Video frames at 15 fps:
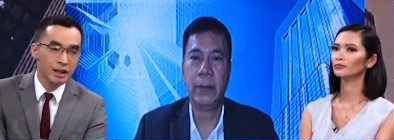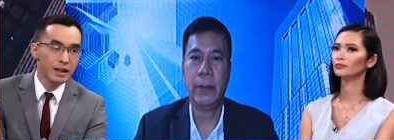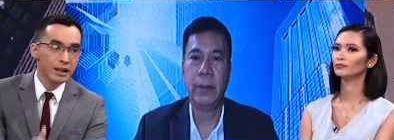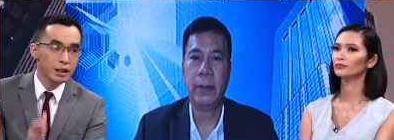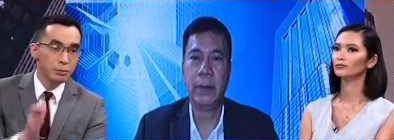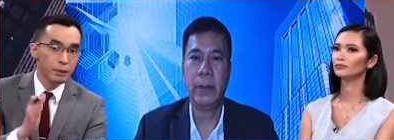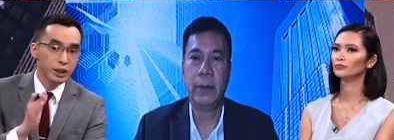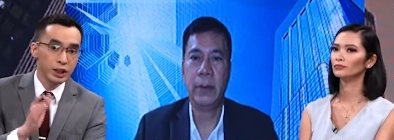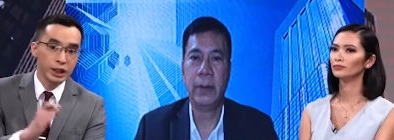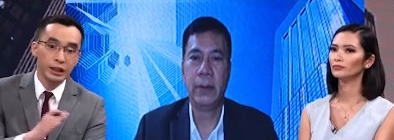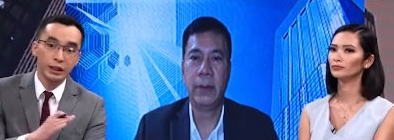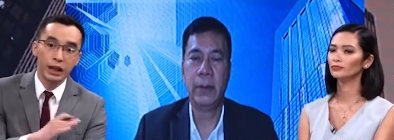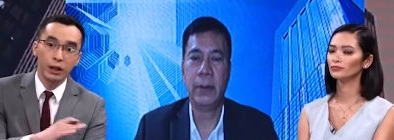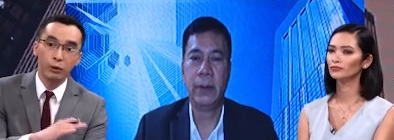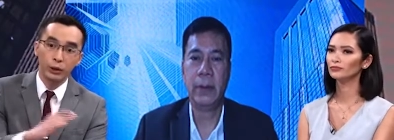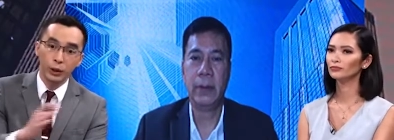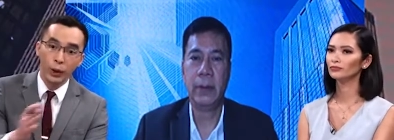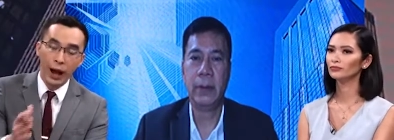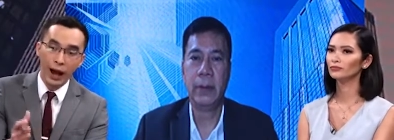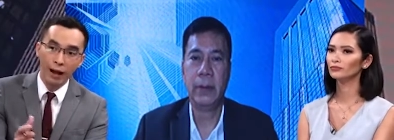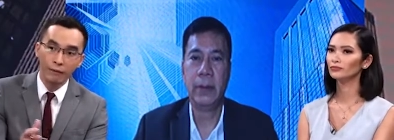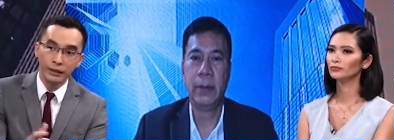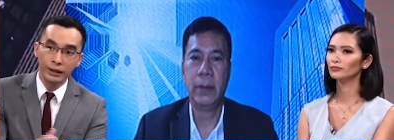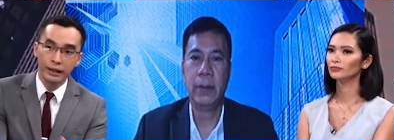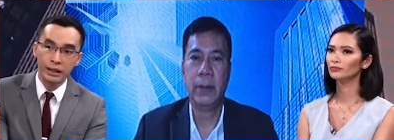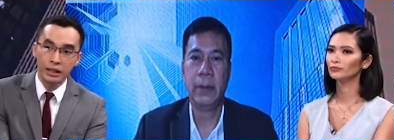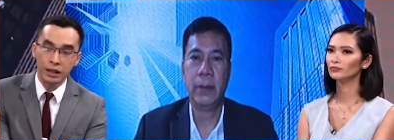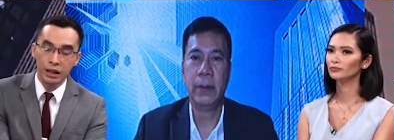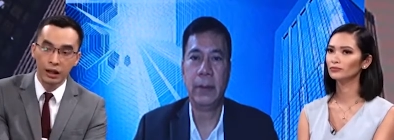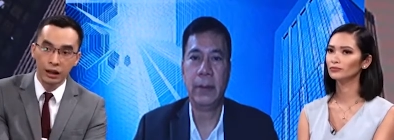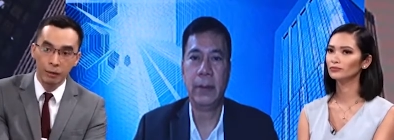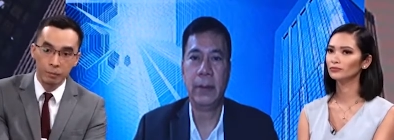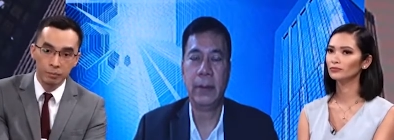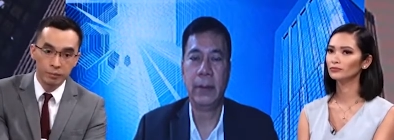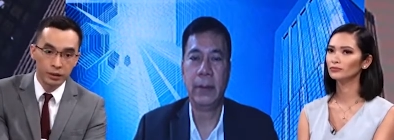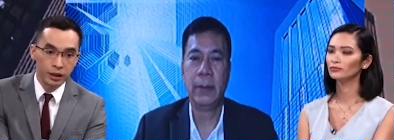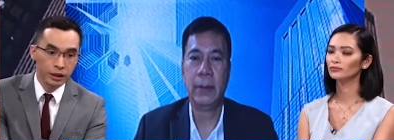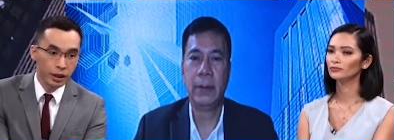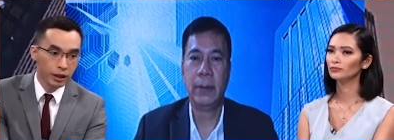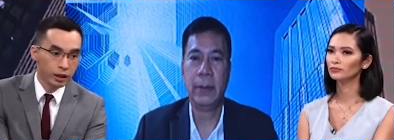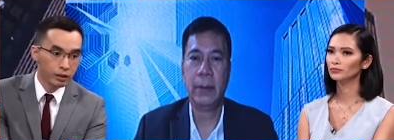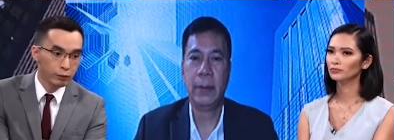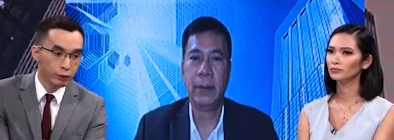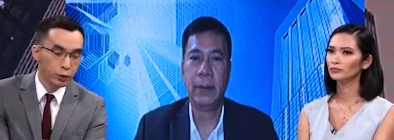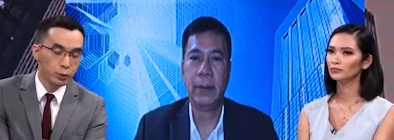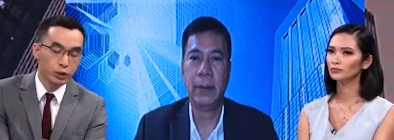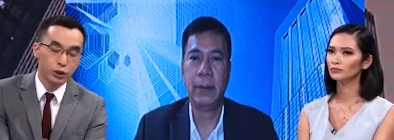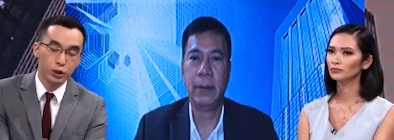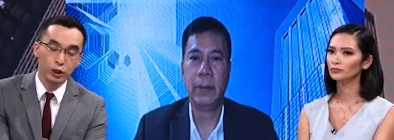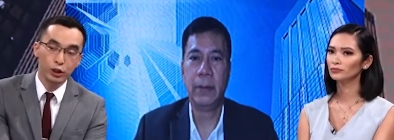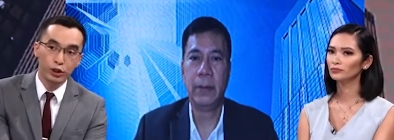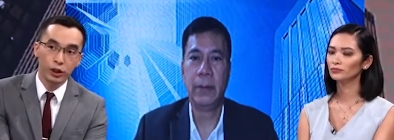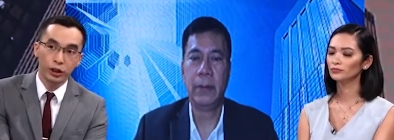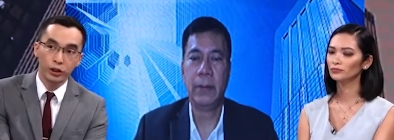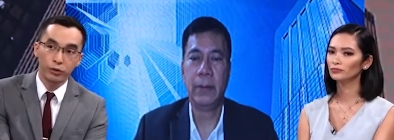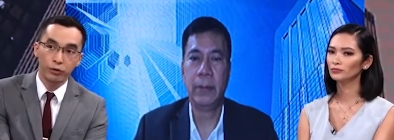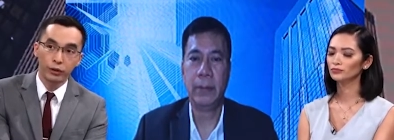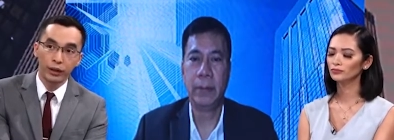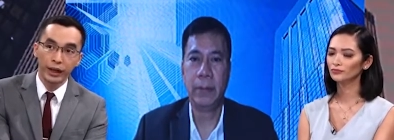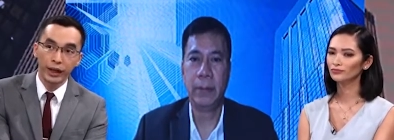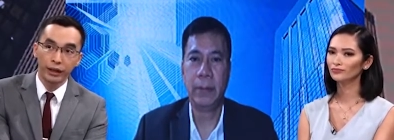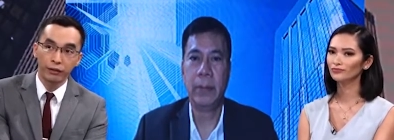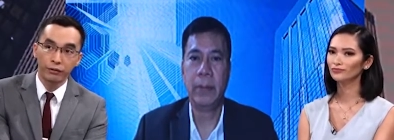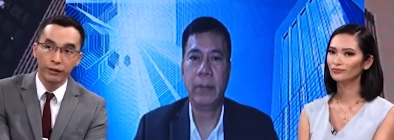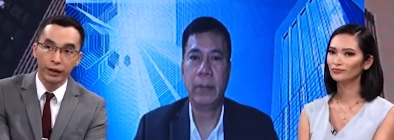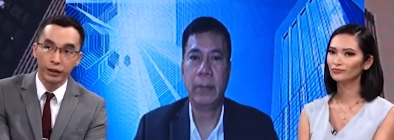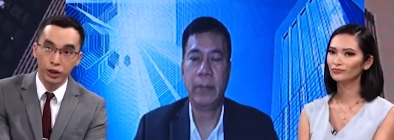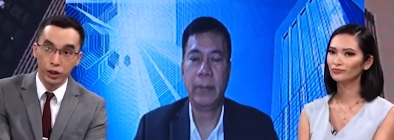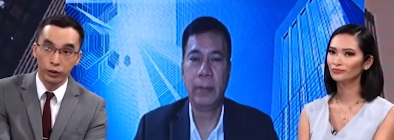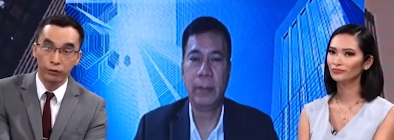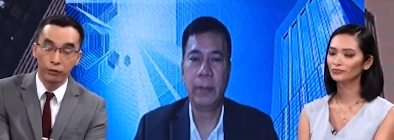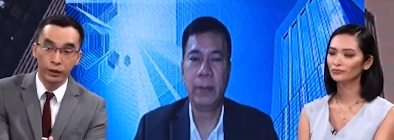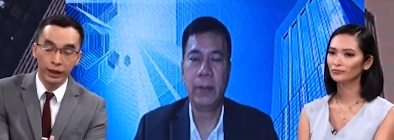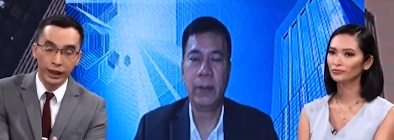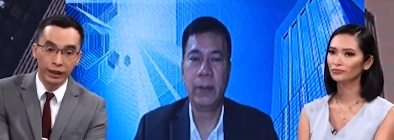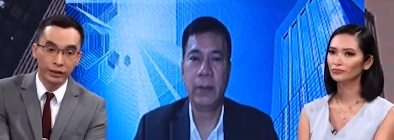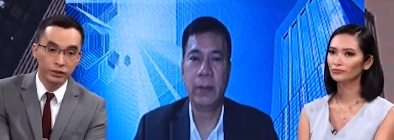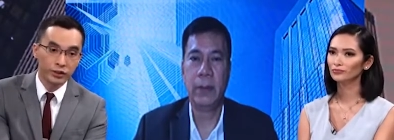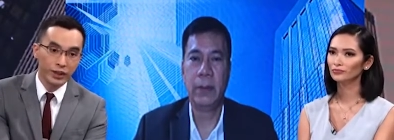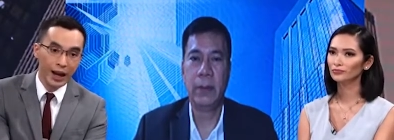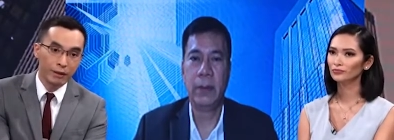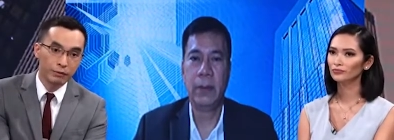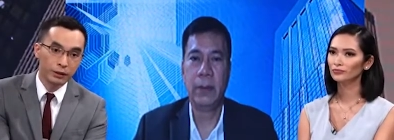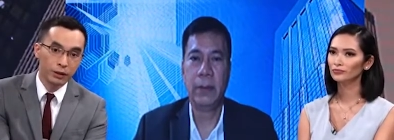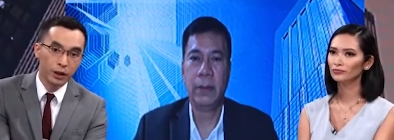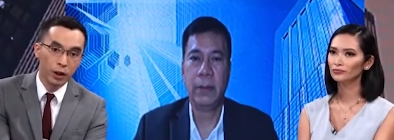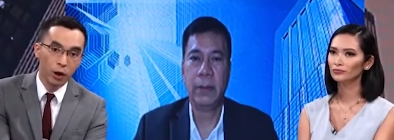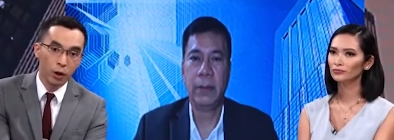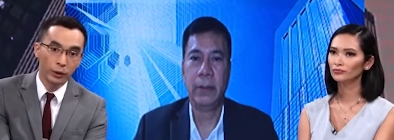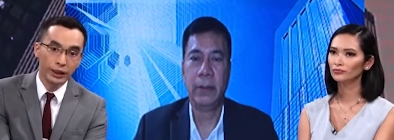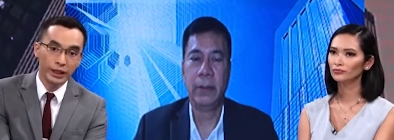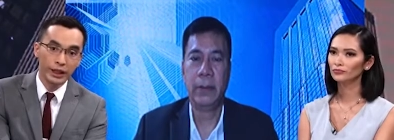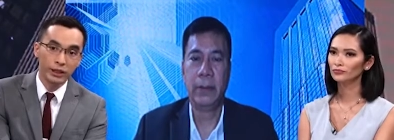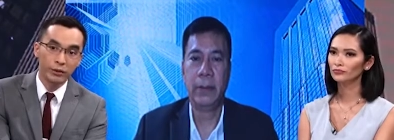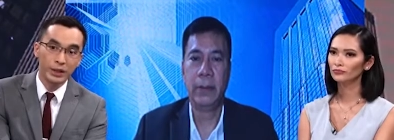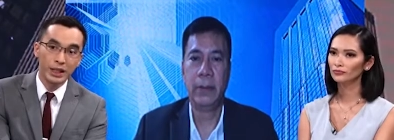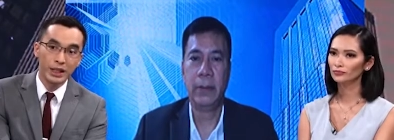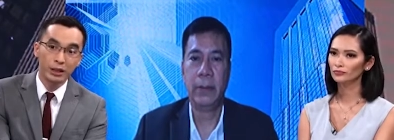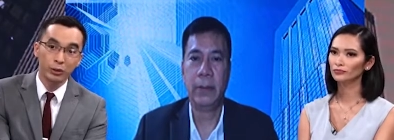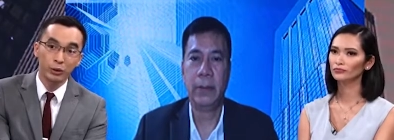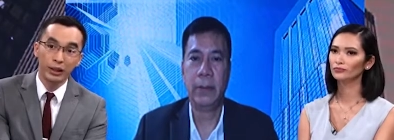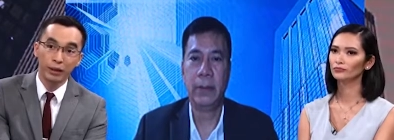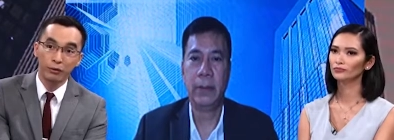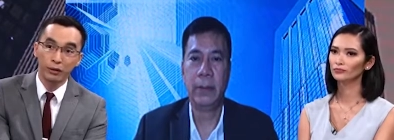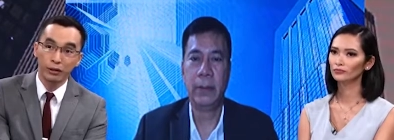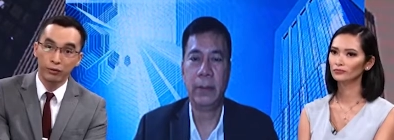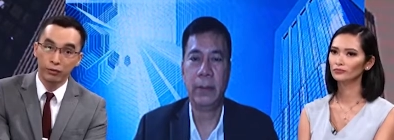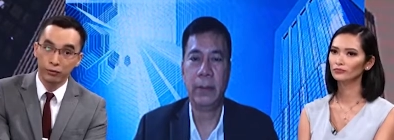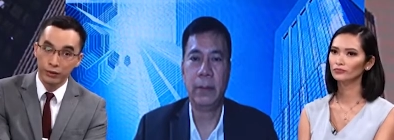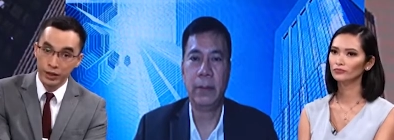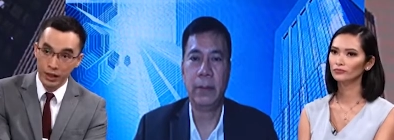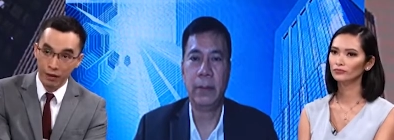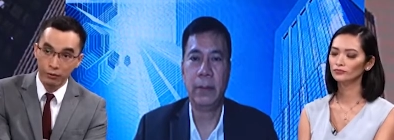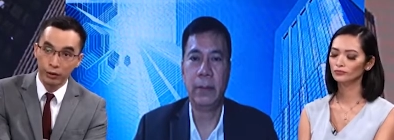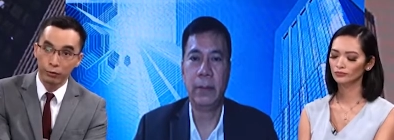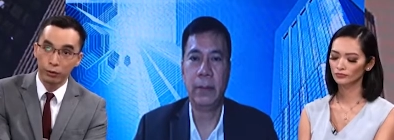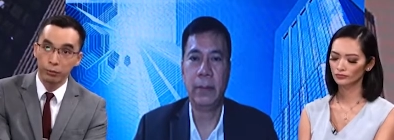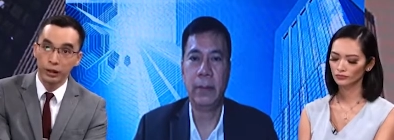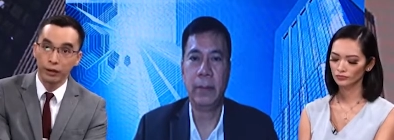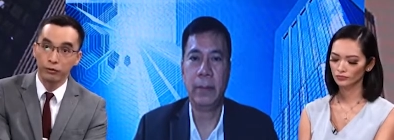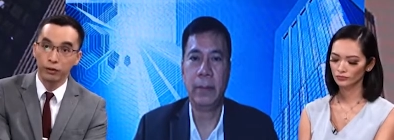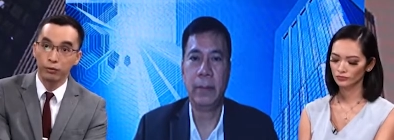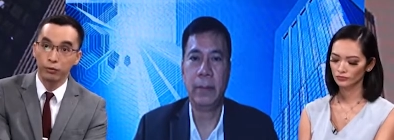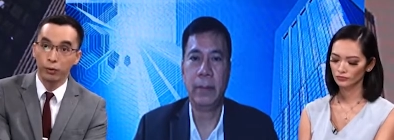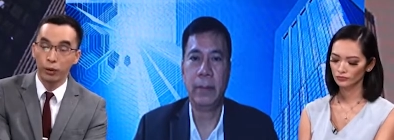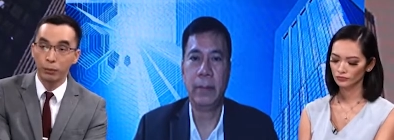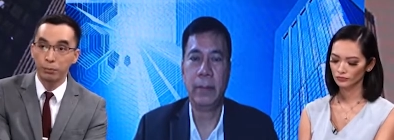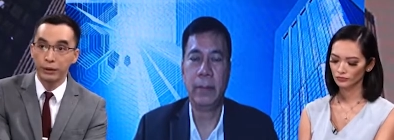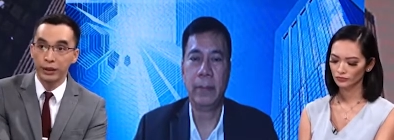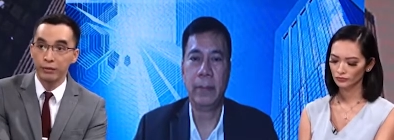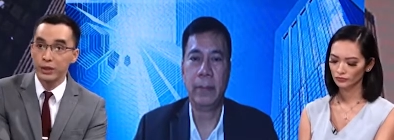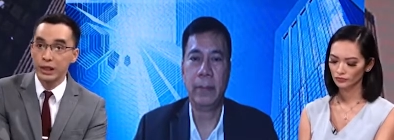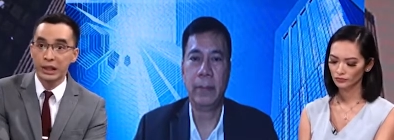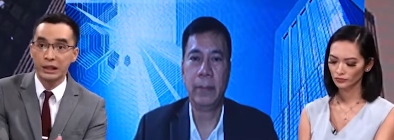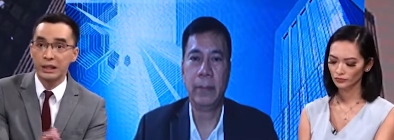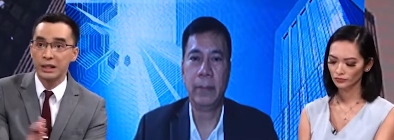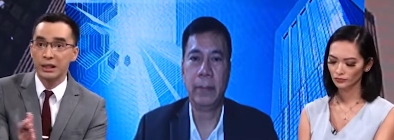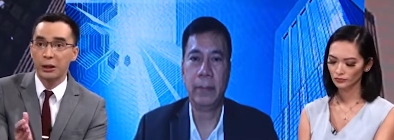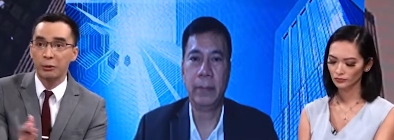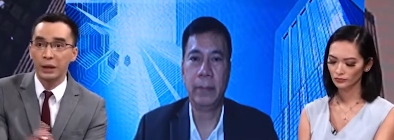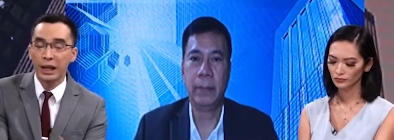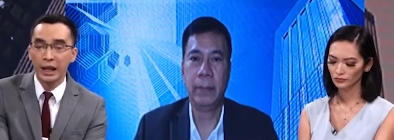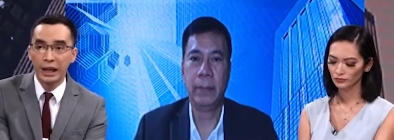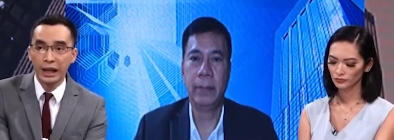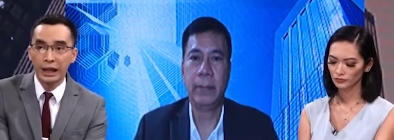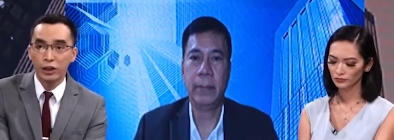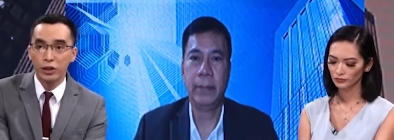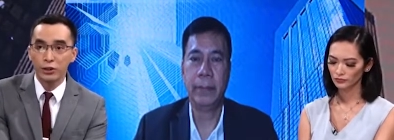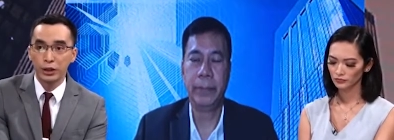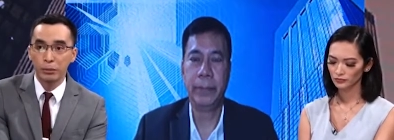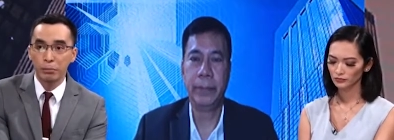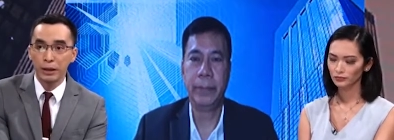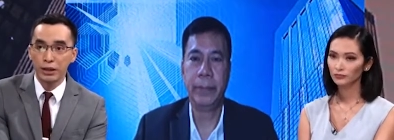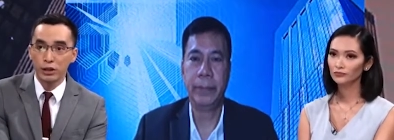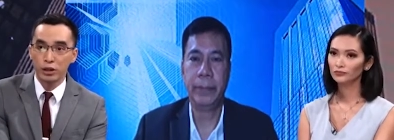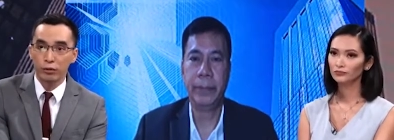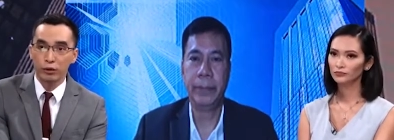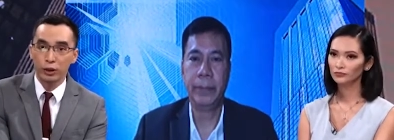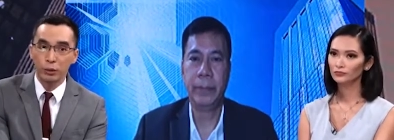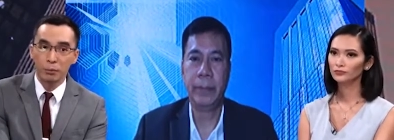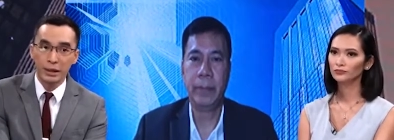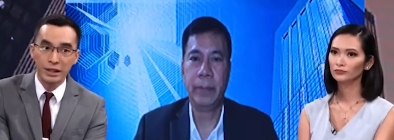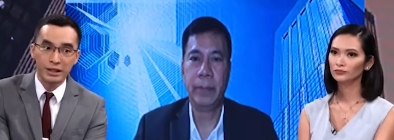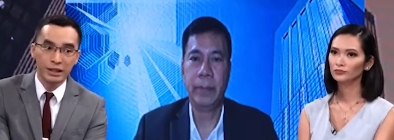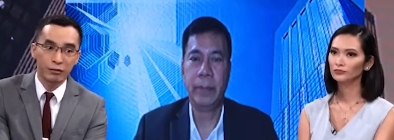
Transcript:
Speaker 1: Especially now you have at least fuel surcharge for airfares or for air travel already increasing to level 7 from level 4. Previously, that's around 800 pesos for domestic